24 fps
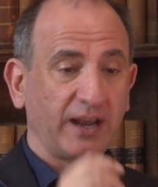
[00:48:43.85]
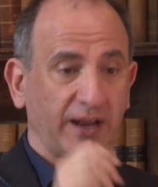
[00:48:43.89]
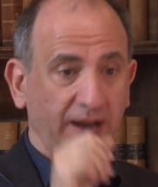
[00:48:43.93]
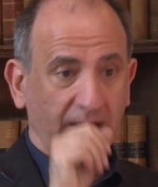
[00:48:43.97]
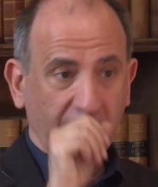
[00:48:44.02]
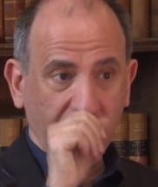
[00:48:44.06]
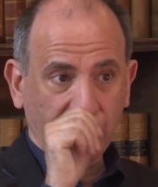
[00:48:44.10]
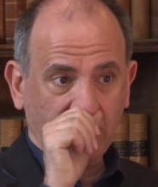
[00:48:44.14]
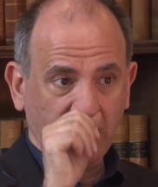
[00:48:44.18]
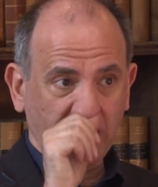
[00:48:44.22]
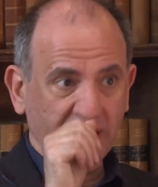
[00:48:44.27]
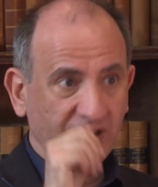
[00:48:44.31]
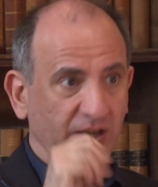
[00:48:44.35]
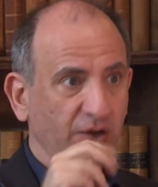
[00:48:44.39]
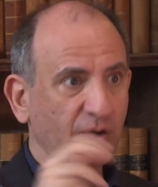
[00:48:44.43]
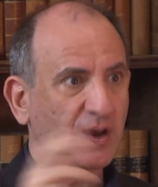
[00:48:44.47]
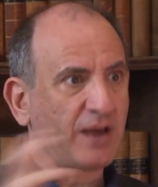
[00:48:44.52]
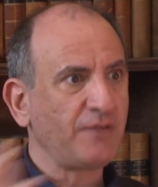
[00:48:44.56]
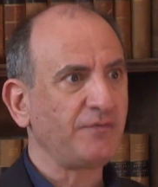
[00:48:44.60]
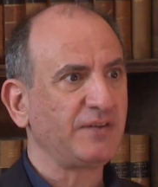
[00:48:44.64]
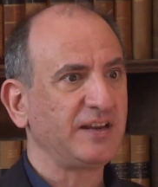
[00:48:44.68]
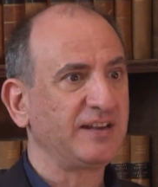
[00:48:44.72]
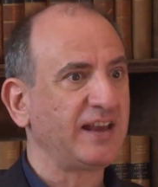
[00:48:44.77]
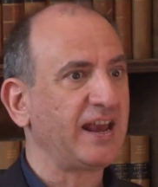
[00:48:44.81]
And I, I, you know,
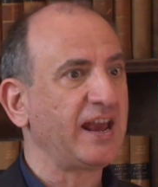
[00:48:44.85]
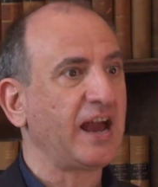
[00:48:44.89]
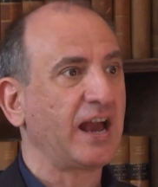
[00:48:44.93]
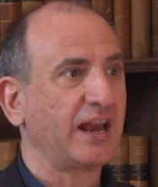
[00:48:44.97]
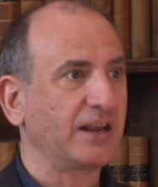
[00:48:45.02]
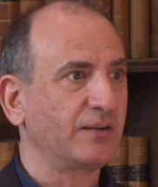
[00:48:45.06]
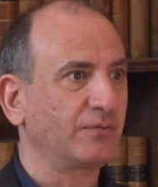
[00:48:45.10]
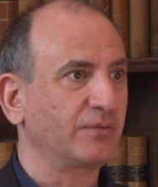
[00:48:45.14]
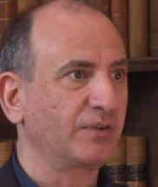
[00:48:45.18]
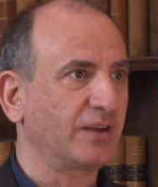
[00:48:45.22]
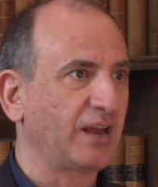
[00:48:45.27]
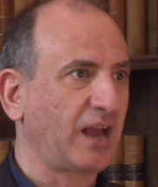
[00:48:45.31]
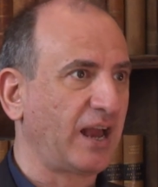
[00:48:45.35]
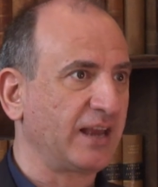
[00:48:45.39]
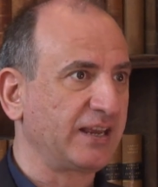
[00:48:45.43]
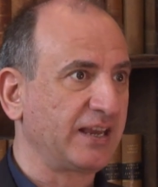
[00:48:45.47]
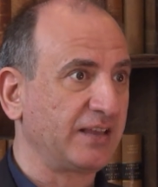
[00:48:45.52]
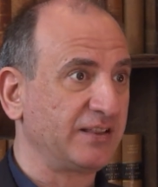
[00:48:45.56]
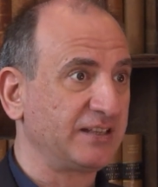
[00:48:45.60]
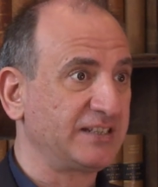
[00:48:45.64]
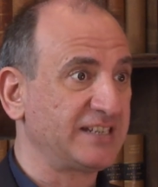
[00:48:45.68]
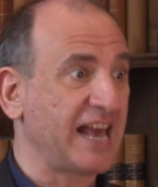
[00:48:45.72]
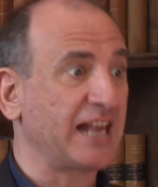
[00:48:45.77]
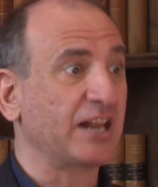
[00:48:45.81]
every day I, I
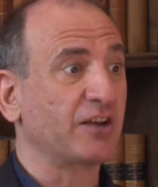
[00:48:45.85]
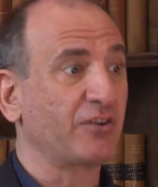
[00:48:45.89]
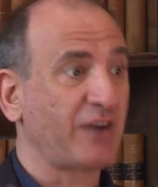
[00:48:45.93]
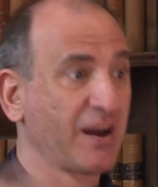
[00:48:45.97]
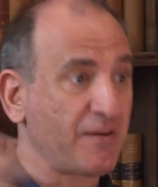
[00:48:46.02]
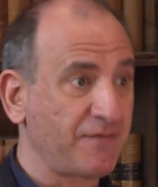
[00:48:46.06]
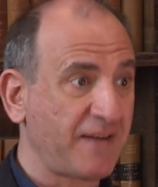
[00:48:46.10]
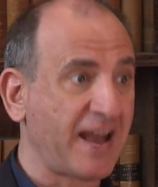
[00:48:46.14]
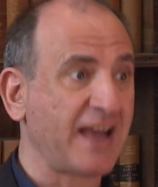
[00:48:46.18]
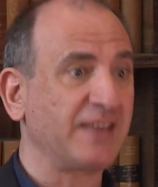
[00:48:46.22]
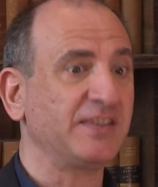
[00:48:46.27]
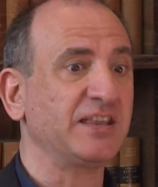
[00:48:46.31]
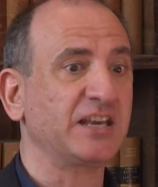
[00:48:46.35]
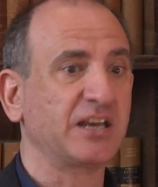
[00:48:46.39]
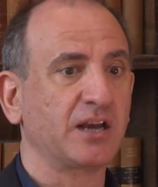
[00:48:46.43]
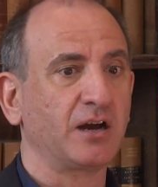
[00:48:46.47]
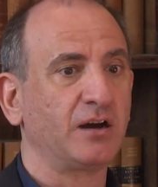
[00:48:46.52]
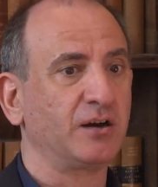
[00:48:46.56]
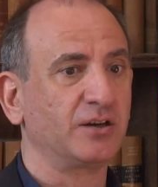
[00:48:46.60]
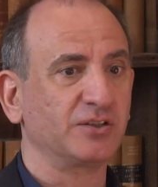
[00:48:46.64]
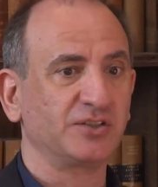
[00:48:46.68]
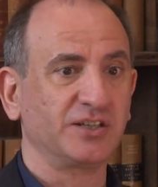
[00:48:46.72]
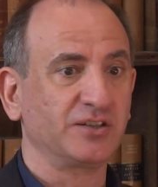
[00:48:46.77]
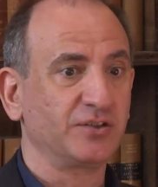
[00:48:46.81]
get the Telegraph and the
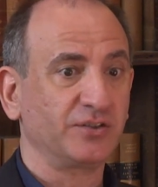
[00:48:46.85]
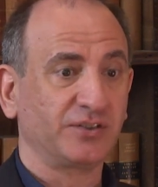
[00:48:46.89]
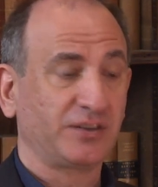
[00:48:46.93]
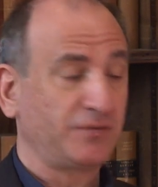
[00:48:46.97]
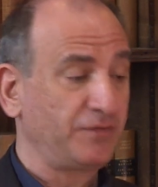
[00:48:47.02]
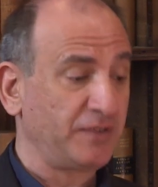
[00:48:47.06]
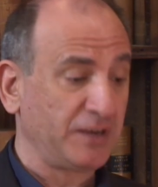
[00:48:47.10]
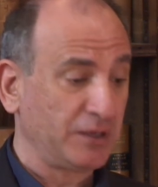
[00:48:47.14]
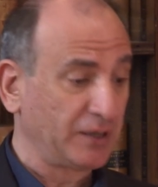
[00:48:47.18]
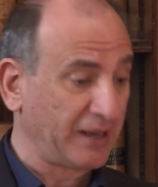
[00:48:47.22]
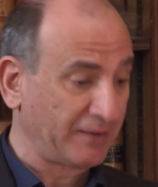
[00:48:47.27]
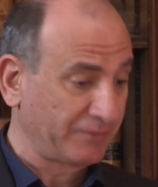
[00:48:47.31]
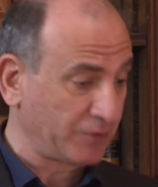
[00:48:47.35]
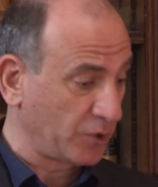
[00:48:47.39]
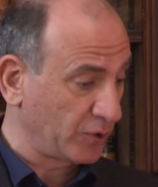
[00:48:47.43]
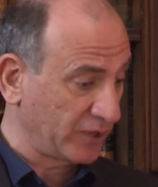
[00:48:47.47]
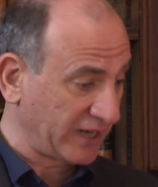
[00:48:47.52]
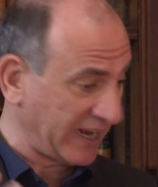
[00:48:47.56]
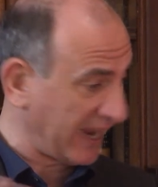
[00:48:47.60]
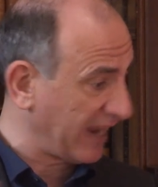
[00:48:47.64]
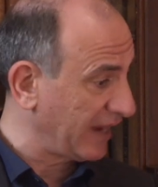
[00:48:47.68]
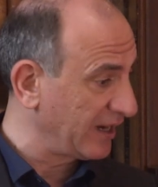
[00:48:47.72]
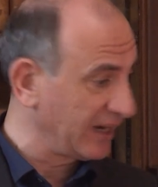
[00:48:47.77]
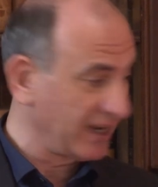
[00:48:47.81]
Guardian, because I feel I've got to
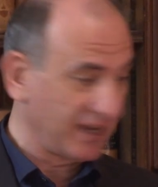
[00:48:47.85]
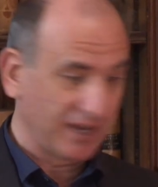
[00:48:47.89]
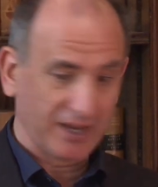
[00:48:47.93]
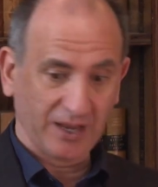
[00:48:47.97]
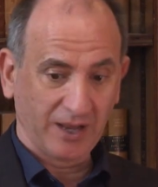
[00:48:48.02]
get